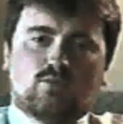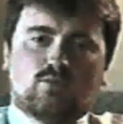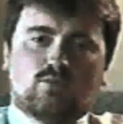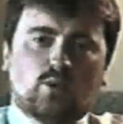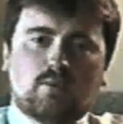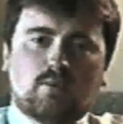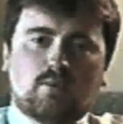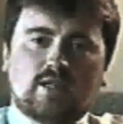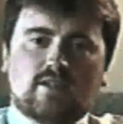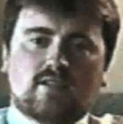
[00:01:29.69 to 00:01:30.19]

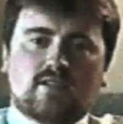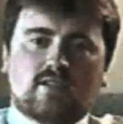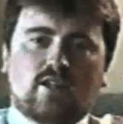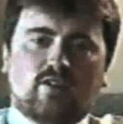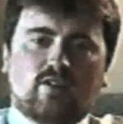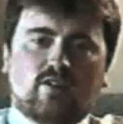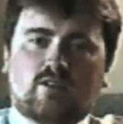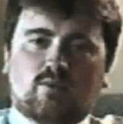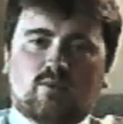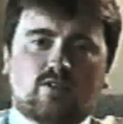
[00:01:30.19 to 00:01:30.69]
20 minutes
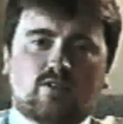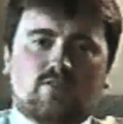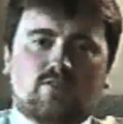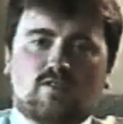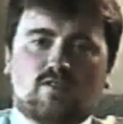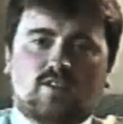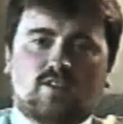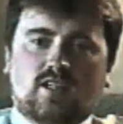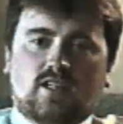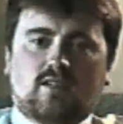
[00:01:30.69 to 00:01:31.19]
later there was
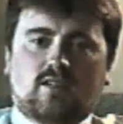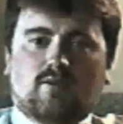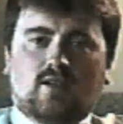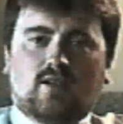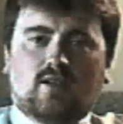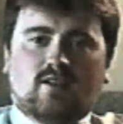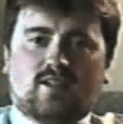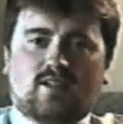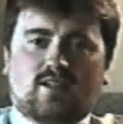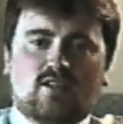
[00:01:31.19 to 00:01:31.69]
15
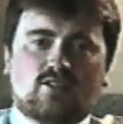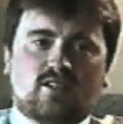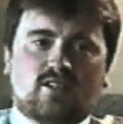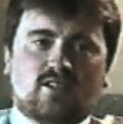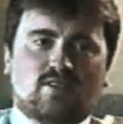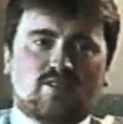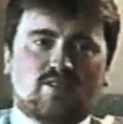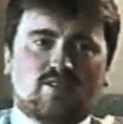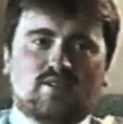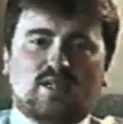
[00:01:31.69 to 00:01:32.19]

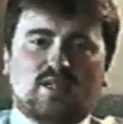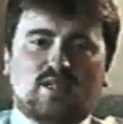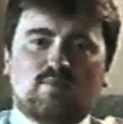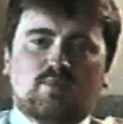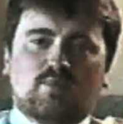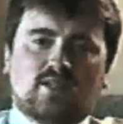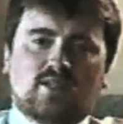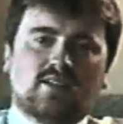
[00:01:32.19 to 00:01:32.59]
engineers deep,